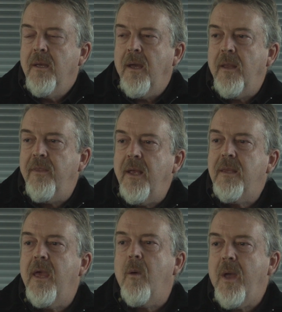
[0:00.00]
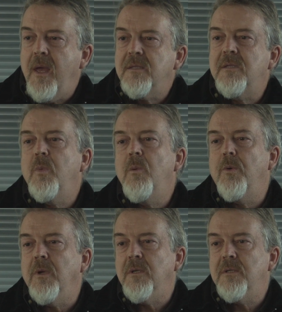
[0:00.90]
That gap has to be
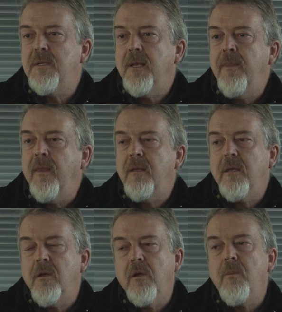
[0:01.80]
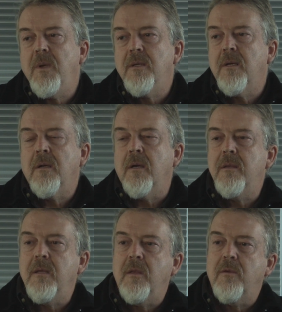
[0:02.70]
bridged, and that can only be done, I
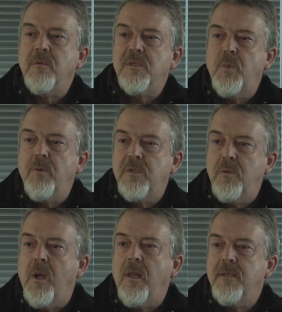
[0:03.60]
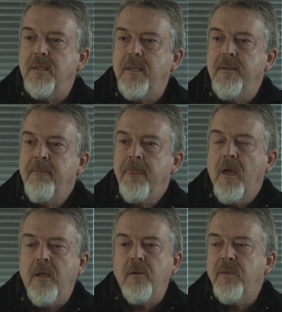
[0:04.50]
think, through spirituality.
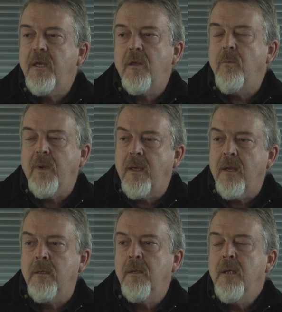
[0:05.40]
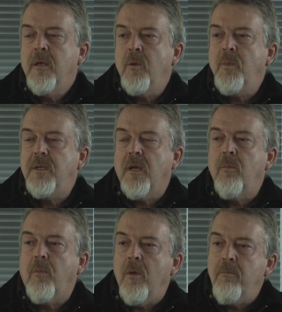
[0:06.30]
I don't think it can be
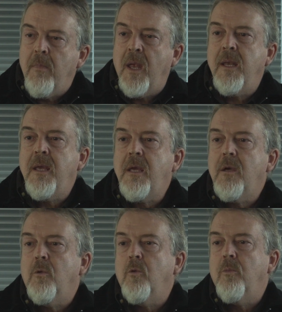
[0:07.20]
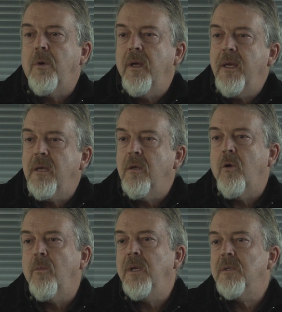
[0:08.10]
done by money or by
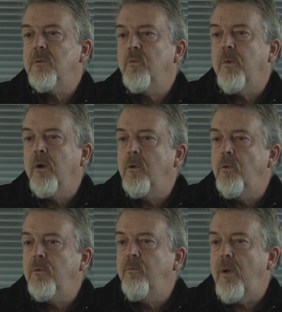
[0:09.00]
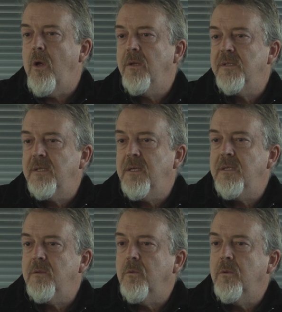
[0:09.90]
economics or by good
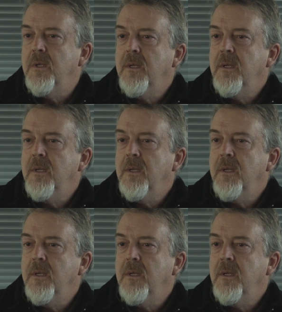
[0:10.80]
policies or